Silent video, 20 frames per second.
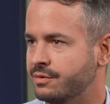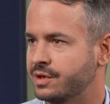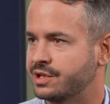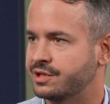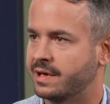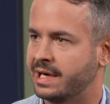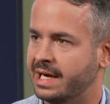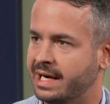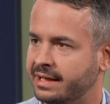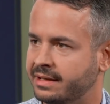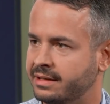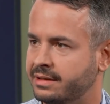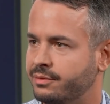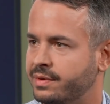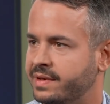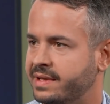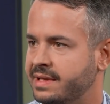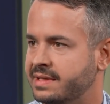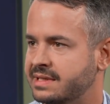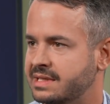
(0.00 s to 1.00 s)
which are added
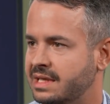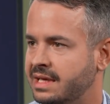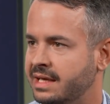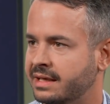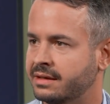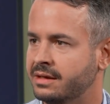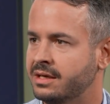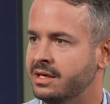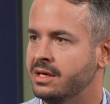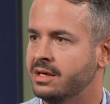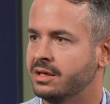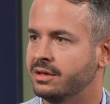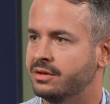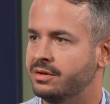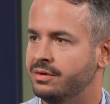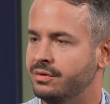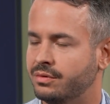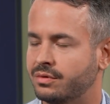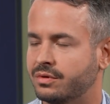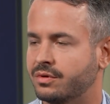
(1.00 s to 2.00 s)
within Slack
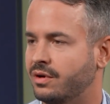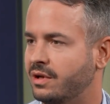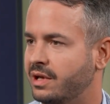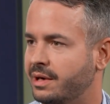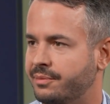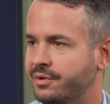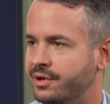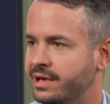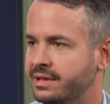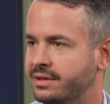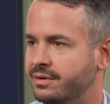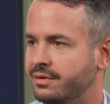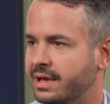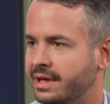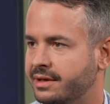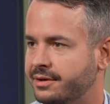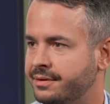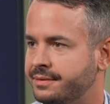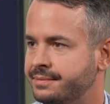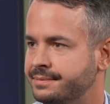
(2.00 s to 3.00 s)
to collaborate
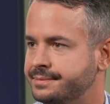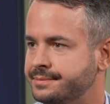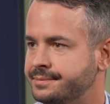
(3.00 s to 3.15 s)
together.